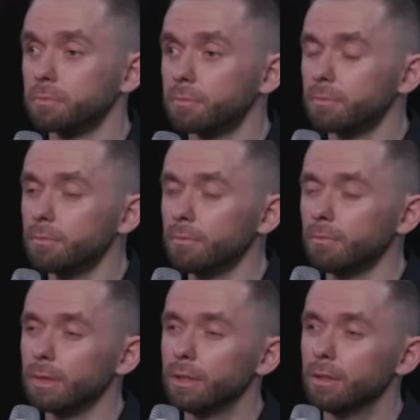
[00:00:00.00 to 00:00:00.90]

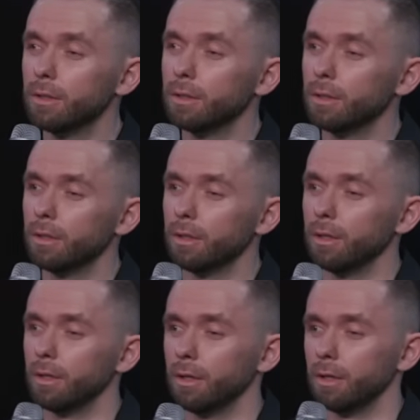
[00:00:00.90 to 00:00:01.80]

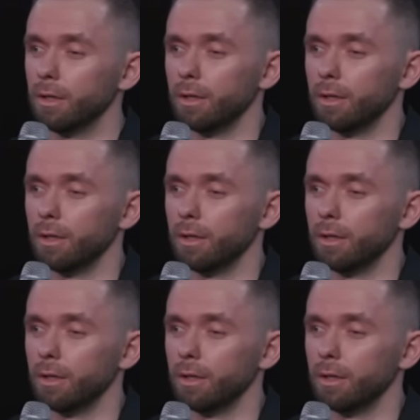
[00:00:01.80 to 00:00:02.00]
No one is speaking in this clip.